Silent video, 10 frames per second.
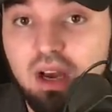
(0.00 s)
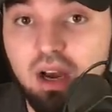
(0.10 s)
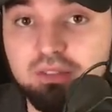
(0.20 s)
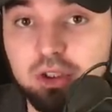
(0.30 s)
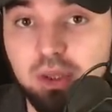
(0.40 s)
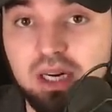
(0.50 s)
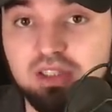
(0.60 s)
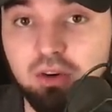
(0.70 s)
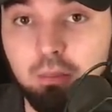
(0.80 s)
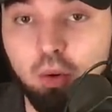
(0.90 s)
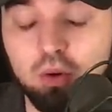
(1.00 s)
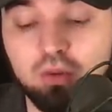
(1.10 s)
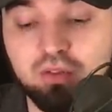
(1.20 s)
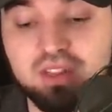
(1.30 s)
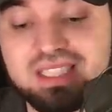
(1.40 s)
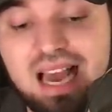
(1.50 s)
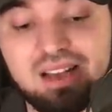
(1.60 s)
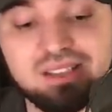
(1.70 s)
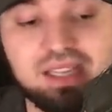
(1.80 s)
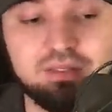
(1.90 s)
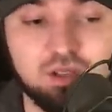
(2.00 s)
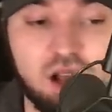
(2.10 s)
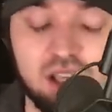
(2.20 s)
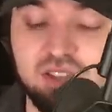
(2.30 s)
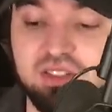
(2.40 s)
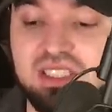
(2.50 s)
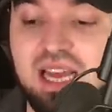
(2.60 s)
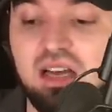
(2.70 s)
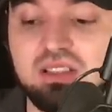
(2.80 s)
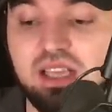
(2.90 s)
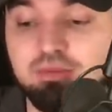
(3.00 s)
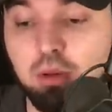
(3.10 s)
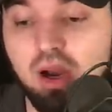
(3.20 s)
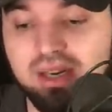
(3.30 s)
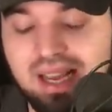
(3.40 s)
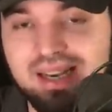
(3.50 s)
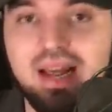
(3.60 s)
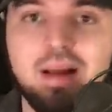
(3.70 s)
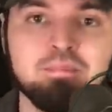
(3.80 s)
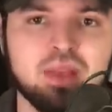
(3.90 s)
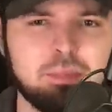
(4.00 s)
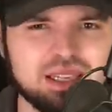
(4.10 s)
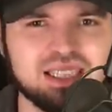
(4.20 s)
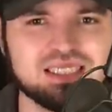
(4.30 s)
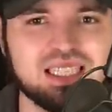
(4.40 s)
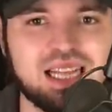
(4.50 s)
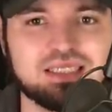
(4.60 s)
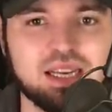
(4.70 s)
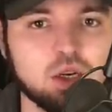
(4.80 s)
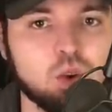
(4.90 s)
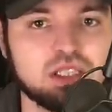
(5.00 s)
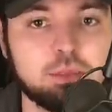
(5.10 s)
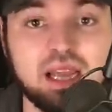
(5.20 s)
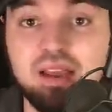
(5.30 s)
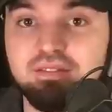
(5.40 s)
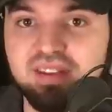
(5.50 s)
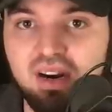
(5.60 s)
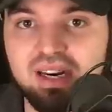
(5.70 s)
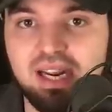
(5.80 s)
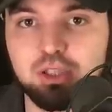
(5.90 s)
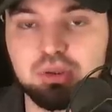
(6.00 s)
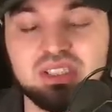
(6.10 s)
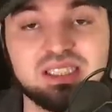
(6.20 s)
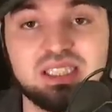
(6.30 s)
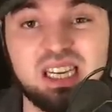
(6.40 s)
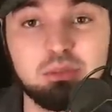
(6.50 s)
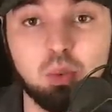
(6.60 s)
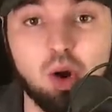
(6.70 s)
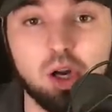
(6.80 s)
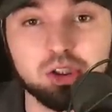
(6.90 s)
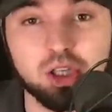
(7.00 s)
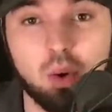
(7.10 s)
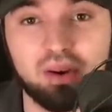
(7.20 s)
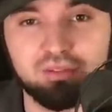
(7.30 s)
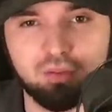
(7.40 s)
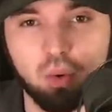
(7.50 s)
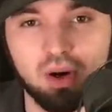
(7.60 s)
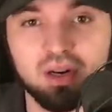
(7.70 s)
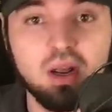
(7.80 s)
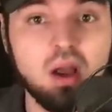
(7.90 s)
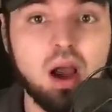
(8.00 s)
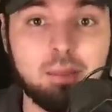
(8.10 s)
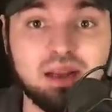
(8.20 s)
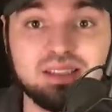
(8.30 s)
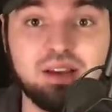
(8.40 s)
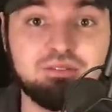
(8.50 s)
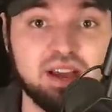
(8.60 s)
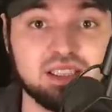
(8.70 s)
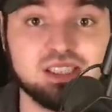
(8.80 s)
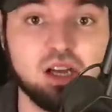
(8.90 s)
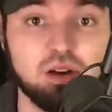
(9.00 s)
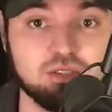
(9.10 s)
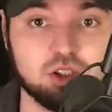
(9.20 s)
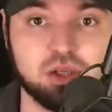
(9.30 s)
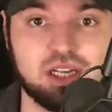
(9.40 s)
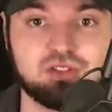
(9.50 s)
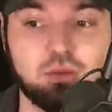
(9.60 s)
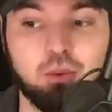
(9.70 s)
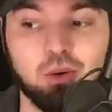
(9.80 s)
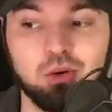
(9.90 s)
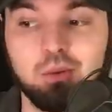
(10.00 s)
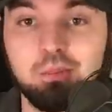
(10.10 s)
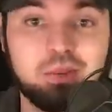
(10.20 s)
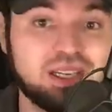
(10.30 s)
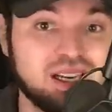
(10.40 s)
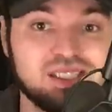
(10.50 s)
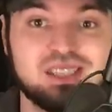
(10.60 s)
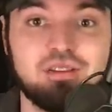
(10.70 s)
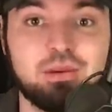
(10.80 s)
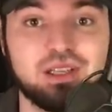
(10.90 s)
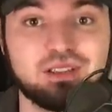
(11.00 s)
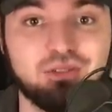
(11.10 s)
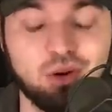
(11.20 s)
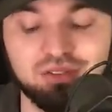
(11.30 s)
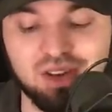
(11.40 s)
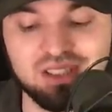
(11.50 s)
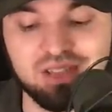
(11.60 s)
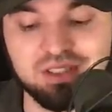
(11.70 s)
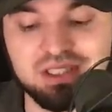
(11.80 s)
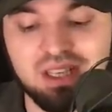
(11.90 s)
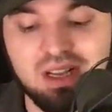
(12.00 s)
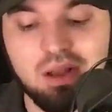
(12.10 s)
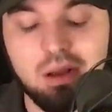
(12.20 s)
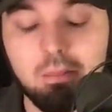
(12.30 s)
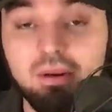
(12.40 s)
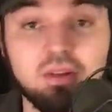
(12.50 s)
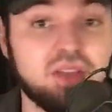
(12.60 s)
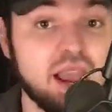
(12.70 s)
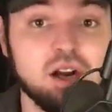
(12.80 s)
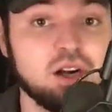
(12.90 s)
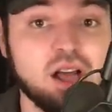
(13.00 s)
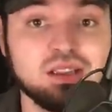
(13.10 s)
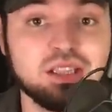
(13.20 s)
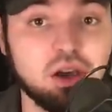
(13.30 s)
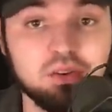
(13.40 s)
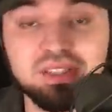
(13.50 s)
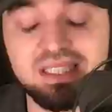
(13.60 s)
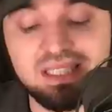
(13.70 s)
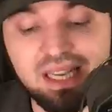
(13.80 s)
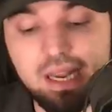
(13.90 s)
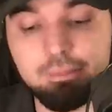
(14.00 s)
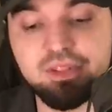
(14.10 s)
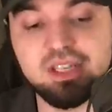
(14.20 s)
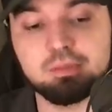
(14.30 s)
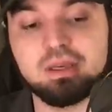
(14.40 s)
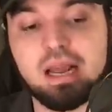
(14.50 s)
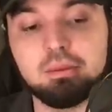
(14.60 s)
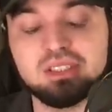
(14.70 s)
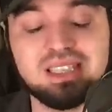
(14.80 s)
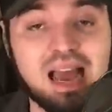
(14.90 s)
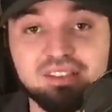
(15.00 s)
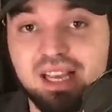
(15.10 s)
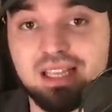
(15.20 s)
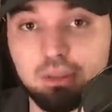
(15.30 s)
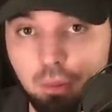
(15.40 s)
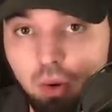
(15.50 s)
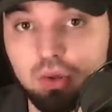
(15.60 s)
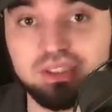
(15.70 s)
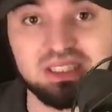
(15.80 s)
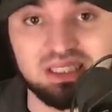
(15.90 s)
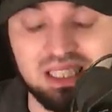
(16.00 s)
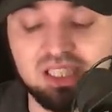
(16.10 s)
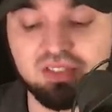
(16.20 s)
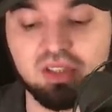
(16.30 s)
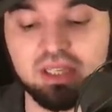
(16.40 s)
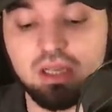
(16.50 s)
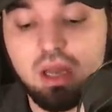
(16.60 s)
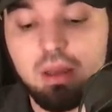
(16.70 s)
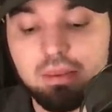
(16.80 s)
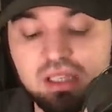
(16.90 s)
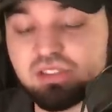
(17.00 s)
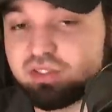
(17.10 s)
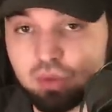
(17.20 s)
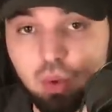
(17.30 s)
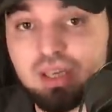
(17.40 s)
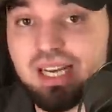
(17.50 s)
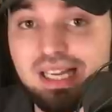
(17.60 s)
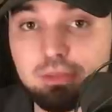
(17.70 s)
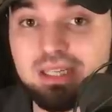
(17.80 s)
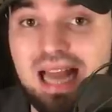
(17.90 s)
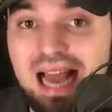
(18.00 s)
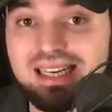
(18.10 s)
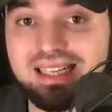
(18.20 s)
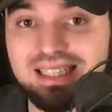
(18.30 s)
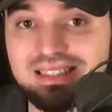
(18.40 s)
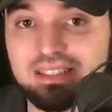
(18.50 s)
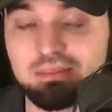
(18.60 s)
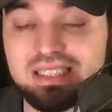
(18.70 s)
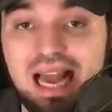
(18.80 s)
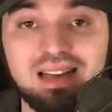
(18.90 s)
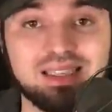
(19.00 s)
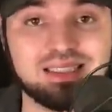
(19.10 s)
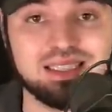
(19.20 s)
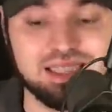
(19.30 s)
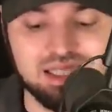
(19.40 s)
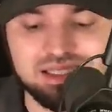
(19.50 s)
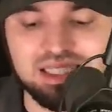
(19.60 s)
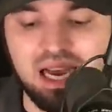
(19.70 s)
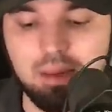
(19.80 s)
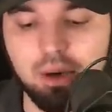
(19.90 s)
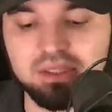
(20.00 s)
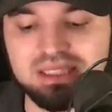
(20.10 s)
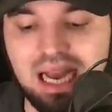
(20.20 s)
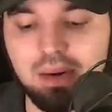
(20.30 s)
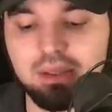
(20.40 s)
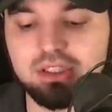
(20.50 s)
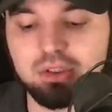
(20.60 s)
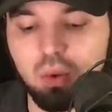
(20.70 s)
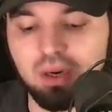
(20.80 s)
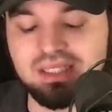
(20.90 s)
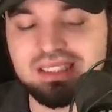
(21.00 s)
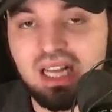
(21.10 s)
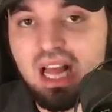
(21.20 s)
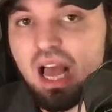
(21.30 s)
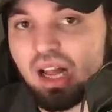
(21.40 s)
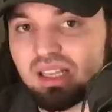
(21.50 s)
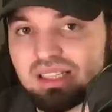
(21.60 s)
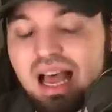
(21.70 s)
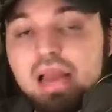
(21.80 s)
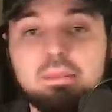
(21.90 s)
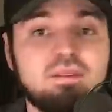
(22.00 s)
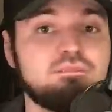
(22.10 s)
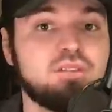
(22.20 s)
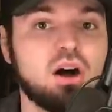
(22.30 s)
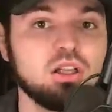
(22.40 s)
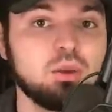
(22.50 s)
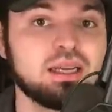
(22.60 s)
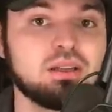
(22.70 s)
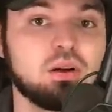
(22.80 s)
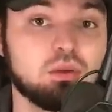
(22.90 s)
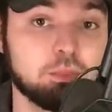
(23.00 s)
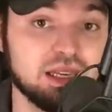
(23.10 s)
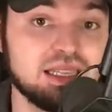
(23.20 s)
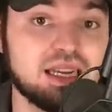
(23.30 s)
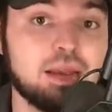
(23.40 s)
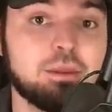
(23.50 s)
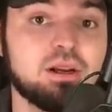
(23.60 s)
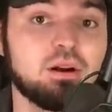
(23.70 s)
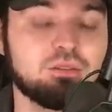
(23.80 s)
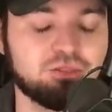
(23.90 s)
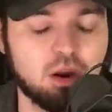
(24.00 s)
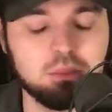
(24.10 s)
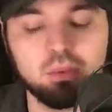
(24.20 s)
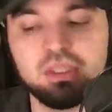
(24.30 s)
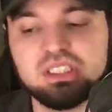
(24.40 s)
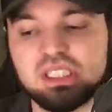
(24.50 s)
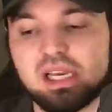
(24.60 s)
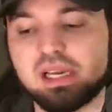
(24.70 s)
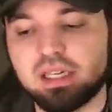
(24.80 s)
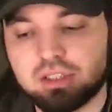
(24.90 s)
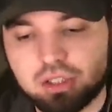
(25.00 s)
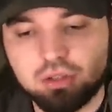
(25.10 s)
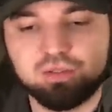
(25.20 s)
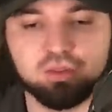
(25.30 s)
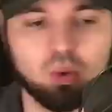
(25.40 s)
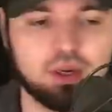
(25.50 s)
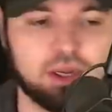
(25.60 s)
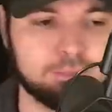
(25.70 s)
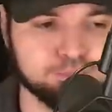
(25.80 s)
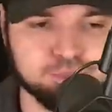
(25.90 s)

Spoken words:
of the transfer portal for the talent they've lost, for the talent they've brought in, and because of that, they're going to be a very interesting team to watch going forward about the effects of the transfer portal because they've been at the forefront of it. But they are not the only team that has been able to navigate the portal successfully, because Florida has been adding in some talent. This time, Osiris Torrance, a lineman following Billy Napier from Louisiana to Florida.